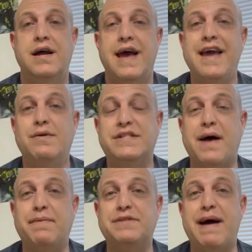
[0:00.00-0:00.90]
Hey, what's
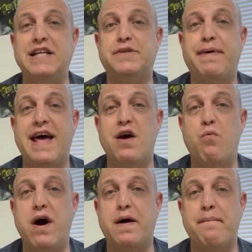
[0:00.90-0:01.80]
up? It's Matt in Japan, and
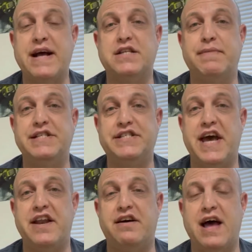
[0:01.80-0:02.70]
welcome back to my
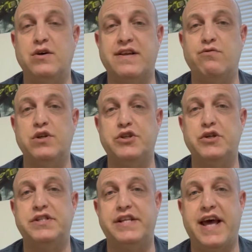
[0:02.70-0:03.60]
channel. How's everyone
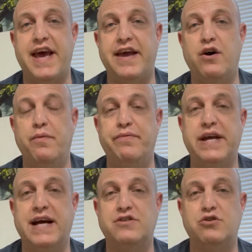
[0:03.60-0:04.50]
doing today? Hopefully
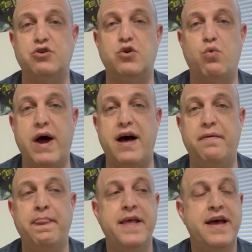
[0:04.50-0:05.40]
you guys are doing
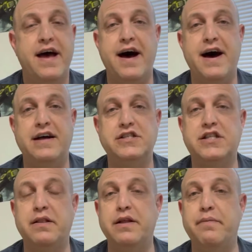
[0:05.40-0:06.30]
well. Just
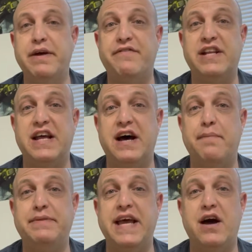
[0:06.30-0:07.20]
a little bit of an
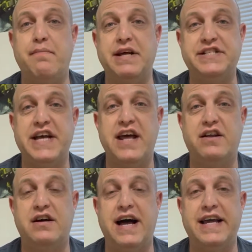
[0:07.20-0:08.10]
update on my
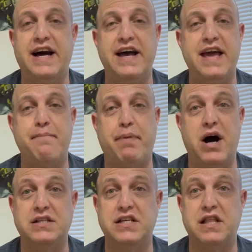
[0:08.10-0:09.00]
channel. I got a
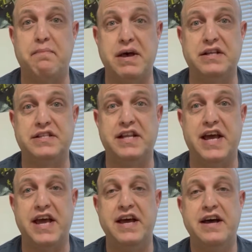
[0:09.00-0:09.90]
box in the mail
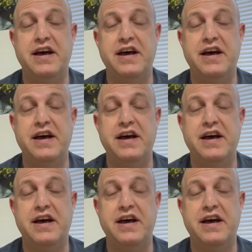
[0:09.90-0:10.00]
today.